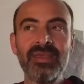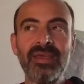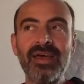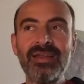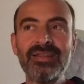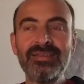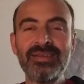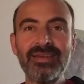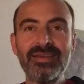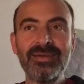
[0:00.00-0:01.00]
and
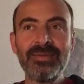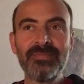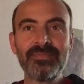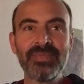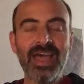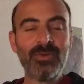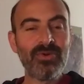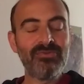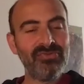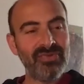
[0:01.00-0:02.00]

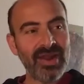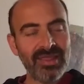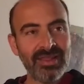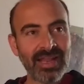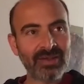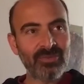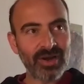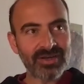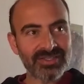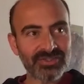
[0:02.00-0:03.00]
we're very we
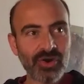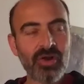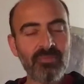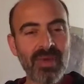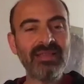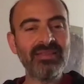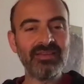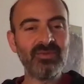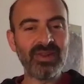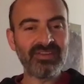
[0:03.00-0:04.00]
are
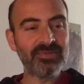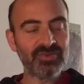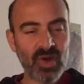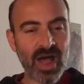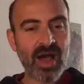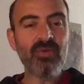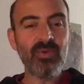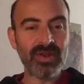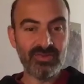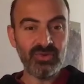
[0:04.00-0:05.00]
strong-minded when it comes to how we
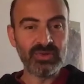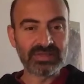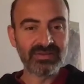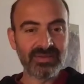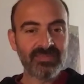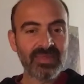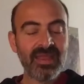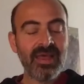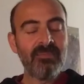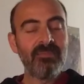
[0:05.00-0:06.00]
want to do it.
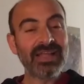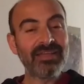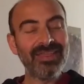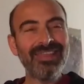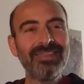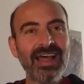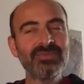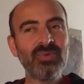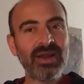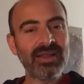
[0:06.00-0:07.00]
But I think
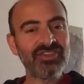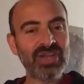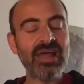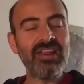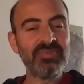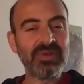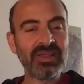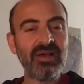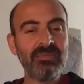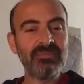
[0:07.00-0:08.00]
that's where a challenge
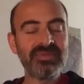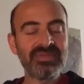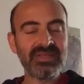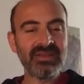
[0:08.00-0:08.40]
becomes